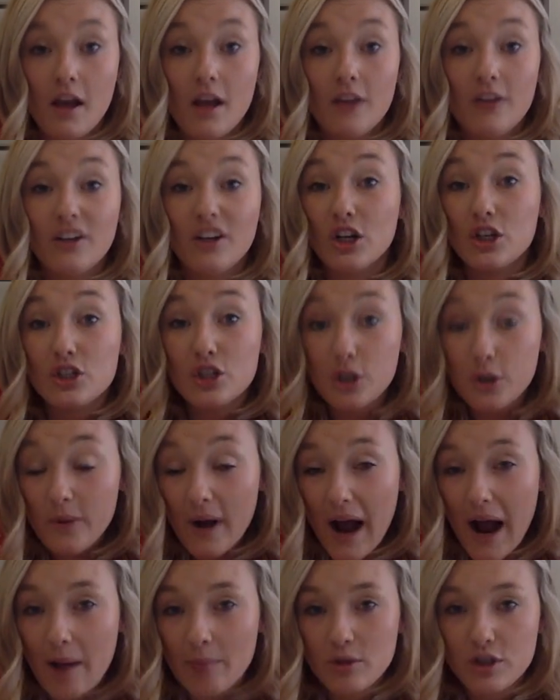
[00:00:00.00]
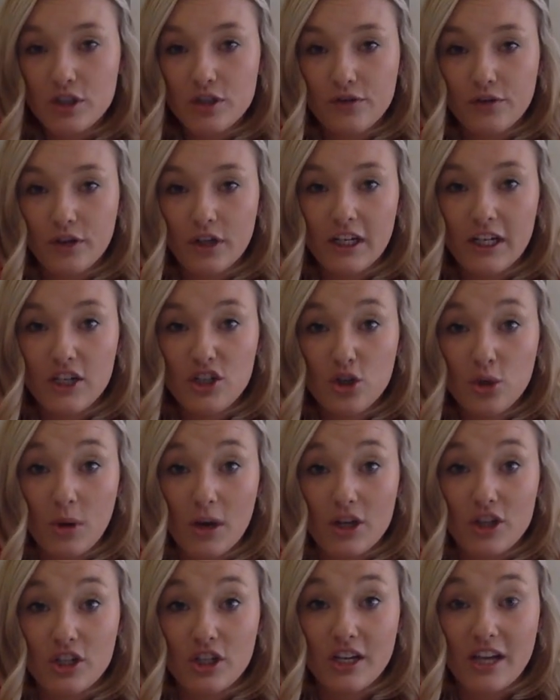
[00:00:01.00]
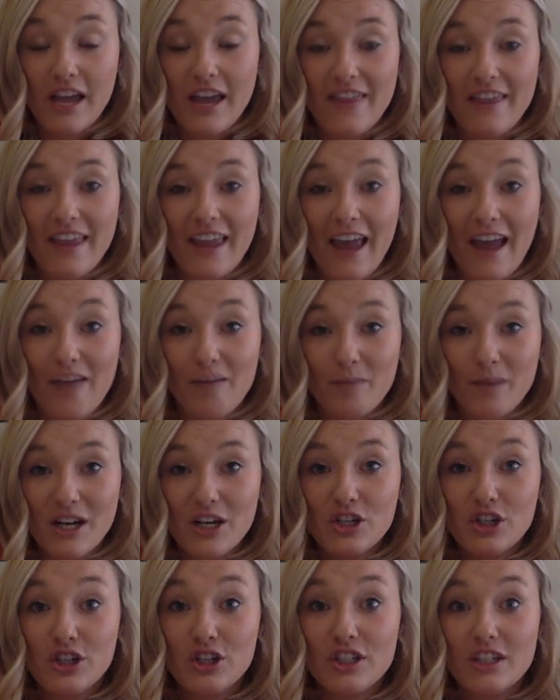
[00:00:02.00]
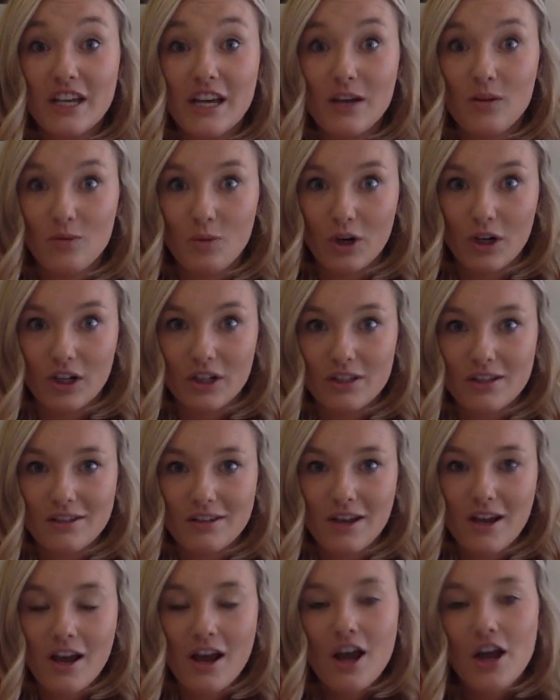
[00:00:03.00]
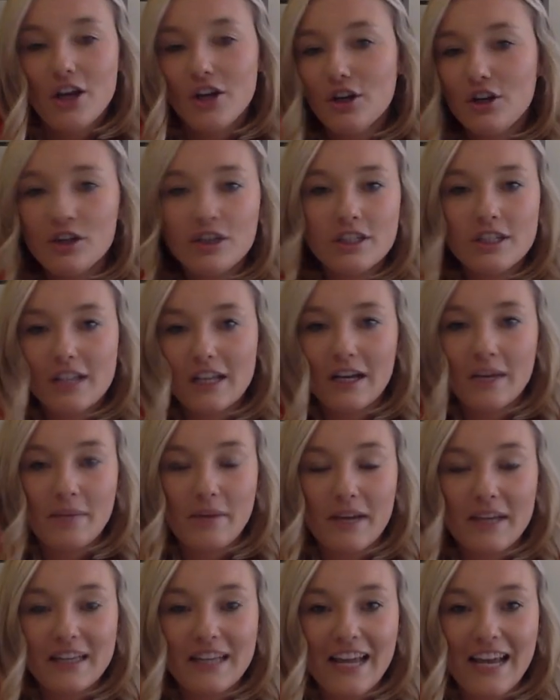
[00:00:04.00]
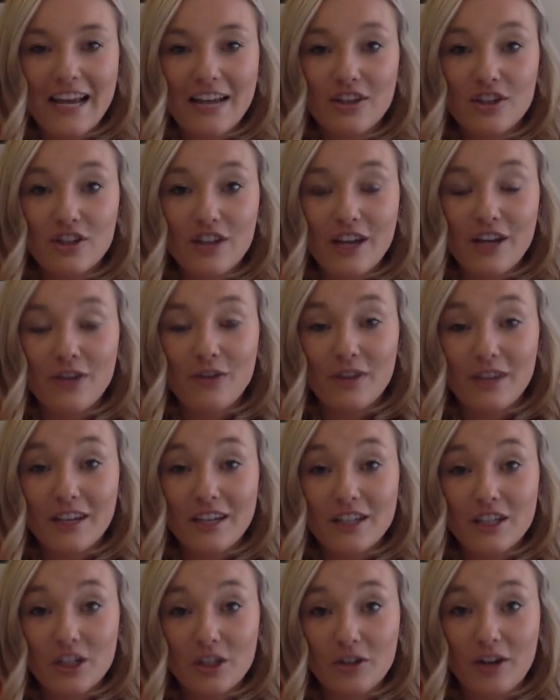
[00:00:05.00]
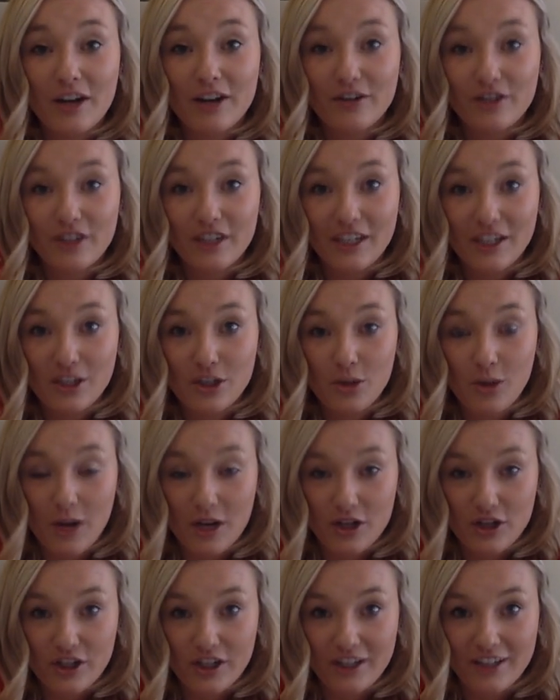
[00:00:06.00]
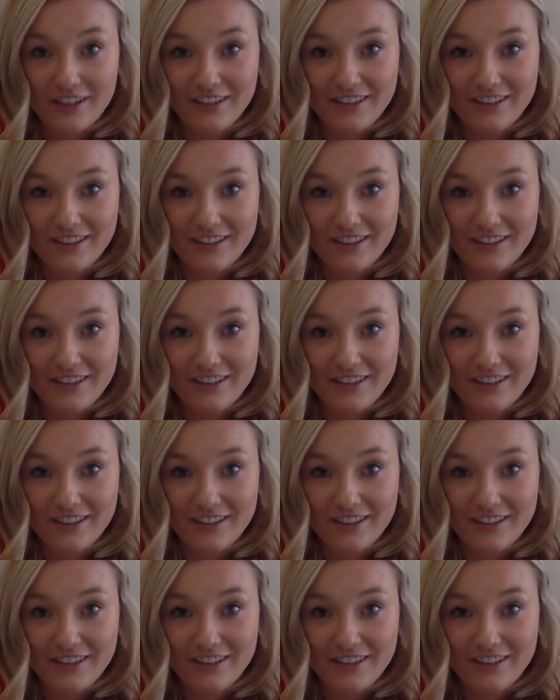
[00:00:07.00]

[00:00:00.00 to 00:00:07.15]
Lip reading: There are 2 options for each question, and they have pictures and words. You're just going to pick the answer that you think is correct for each question.